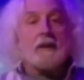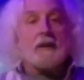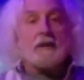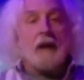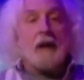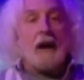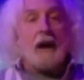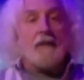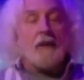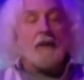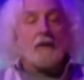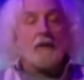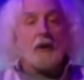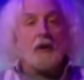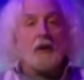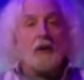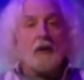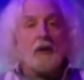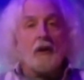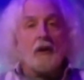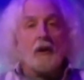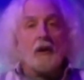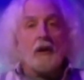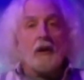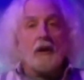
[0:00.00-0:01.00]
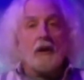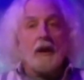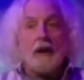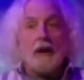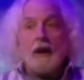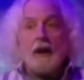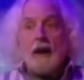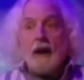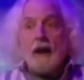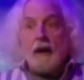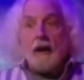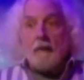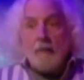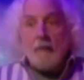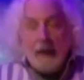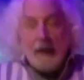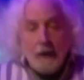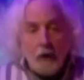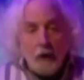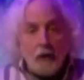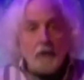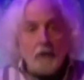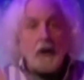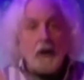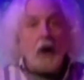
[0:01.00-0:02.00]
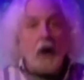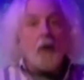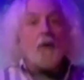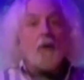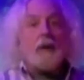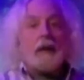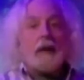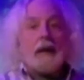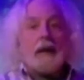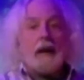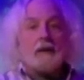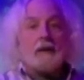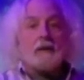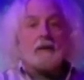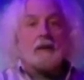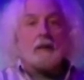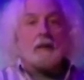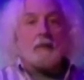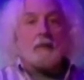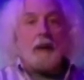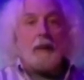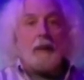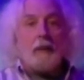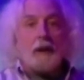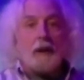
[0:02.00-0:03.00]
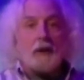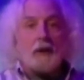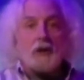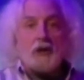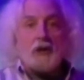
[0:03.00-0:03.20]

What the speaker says: I've ever heard, make her known again to the public.